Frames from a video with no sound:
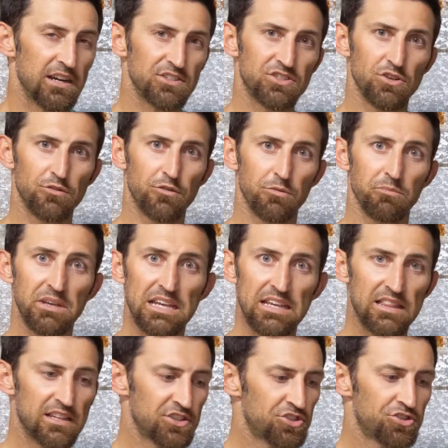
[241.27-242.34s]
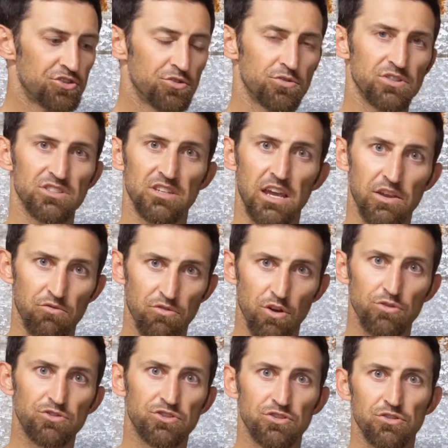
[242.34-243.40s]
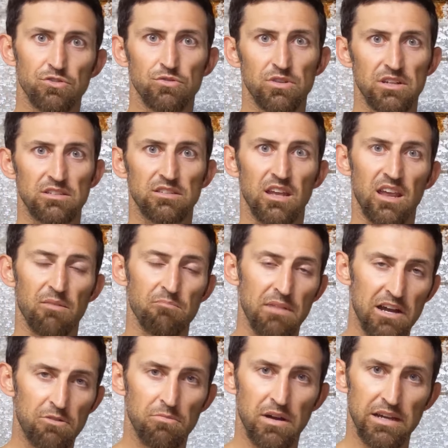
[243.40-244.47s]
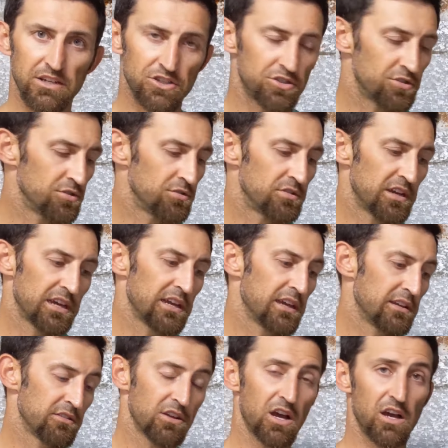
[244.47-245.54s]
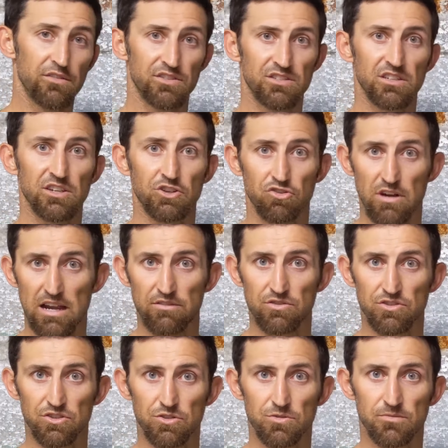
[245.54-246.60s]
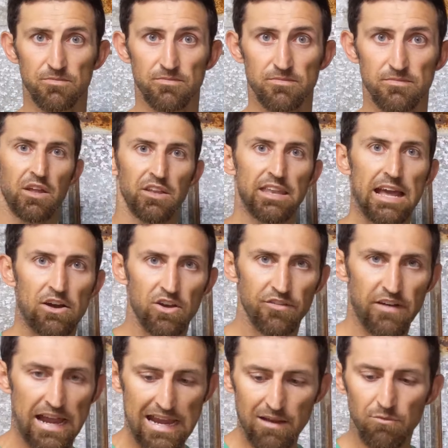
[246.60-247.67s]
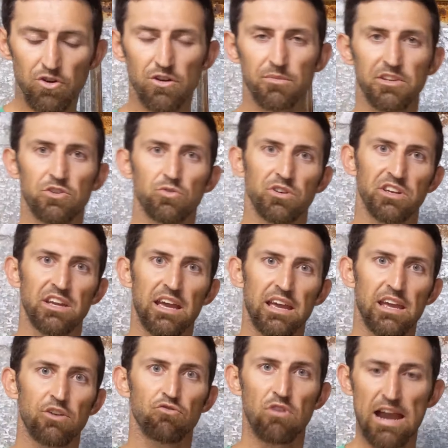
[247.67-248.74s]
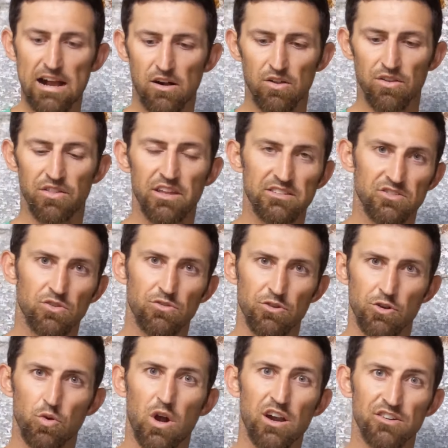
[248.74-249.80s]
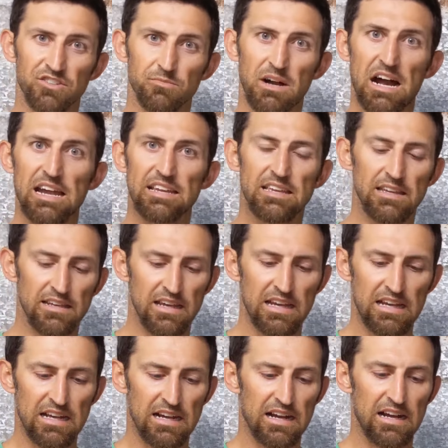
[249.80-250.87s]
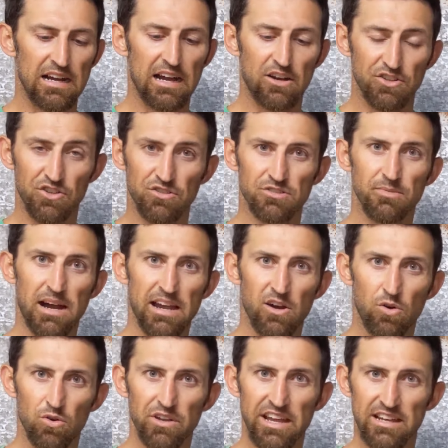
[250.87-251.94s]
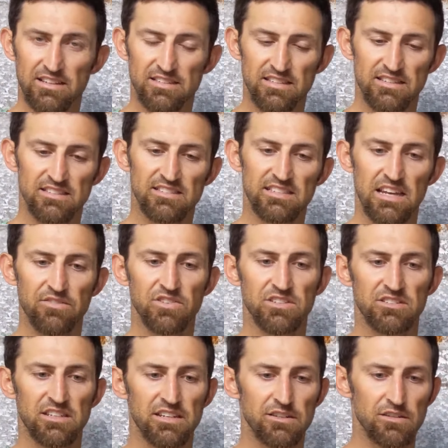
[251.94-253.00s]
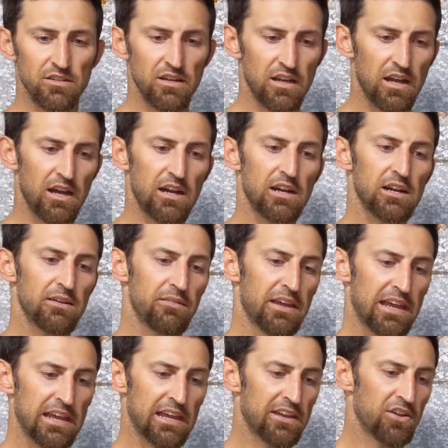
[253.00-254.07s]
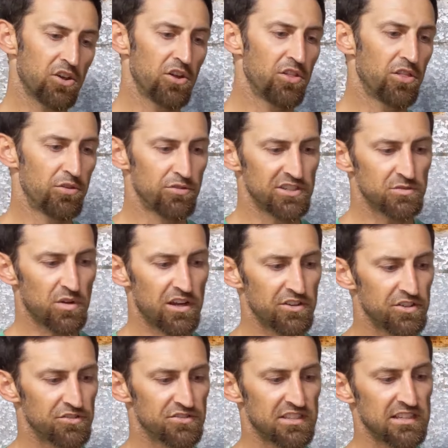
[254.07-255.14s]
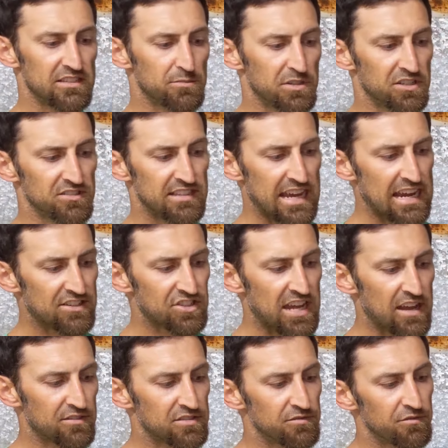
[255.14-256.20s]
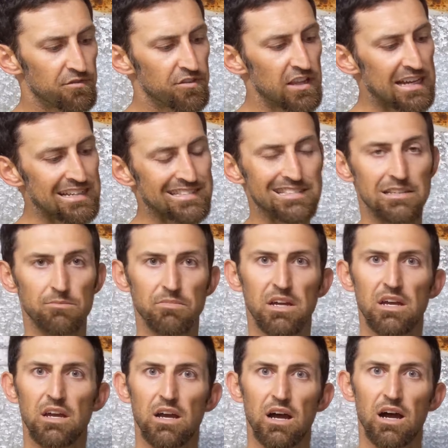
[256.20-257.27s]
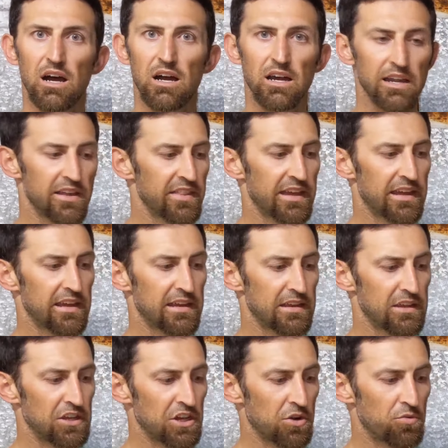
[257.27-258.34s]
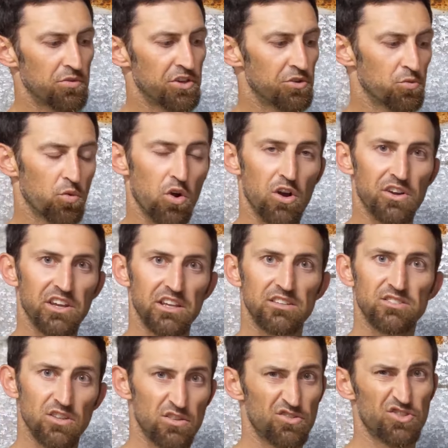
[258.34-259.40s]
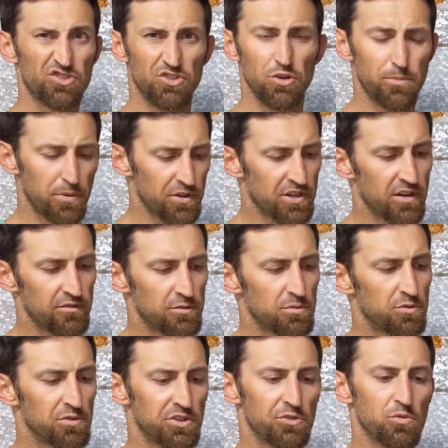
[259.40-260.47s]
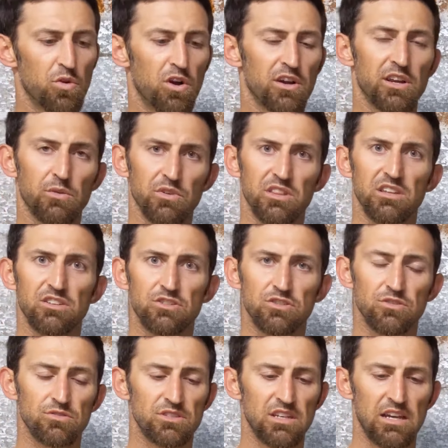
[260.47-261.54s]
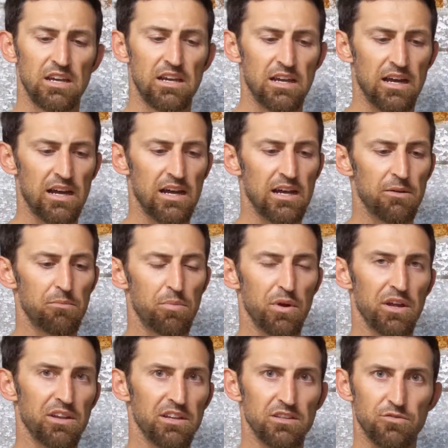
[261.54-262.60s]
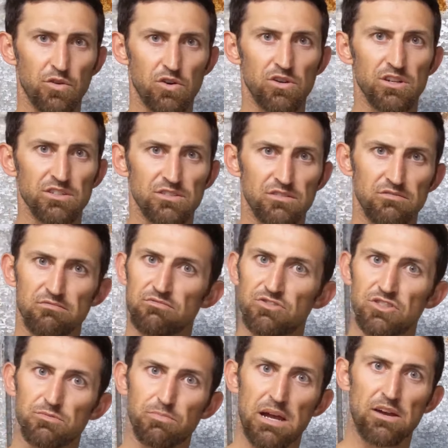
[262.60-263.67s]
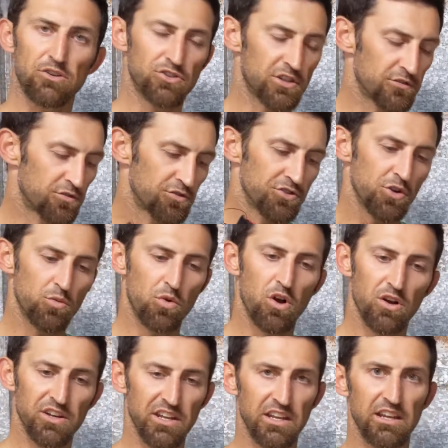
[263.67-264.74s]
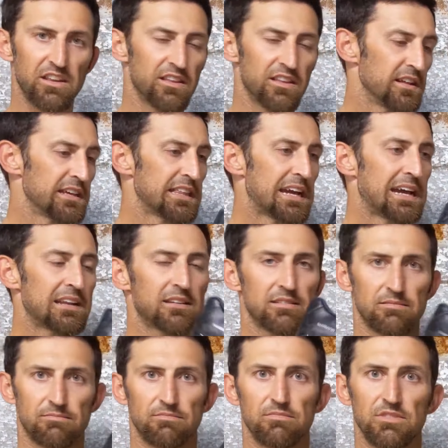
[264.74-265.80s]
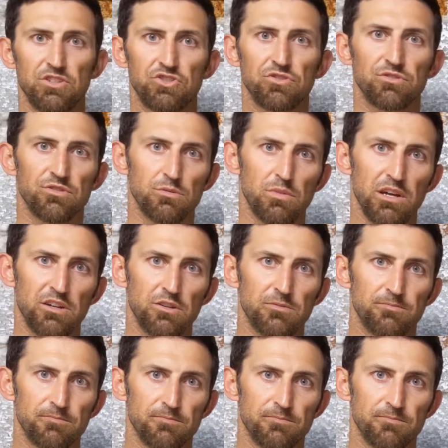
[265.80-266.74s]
So for me, this shoe is a road shoe, it's a mountain bike shoe, and obviously a gravel shoe. Now, if I am going to be doing a route that's going to require some hiking, I'll use my old XC7s here. And the reason why I'll use these is because they actually have some flex in them. And they, when you're walking, so they're super comfortable when you're walking with these shoes. But as far as just power transfer, no walking, anything like that, these shoes are better.